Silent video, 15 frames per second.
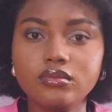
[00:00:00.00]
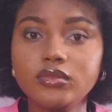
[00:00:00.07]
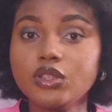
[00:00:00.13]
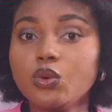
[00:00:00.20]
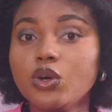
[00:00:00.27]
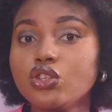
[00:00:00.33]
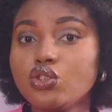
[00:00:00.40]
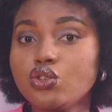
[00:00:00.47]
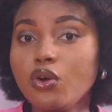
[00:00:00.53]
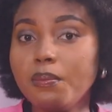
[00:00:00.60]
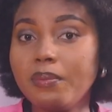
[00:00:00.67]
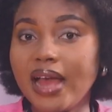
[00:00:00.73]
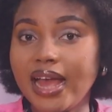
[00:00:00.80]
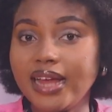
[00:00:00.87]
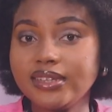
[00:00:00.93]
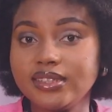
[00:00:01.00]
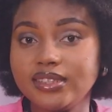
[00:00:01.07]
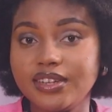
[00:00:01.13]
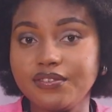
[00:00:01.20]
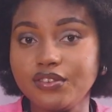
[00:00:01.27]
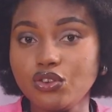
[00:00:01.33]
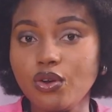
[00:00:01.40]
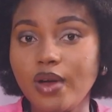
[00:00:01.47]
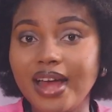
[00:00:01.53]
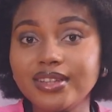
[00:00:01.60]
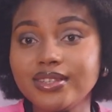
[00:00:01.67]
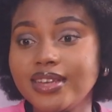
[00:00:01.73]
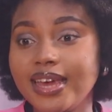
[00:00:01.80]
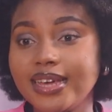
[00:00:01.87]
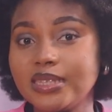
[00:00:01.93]
it was so bad that Davido had
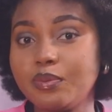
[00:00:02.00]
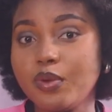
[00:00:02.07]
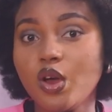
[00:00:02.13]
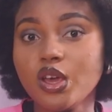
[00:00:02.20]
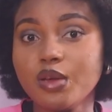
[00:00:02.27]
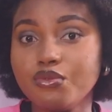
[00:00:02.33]
to expel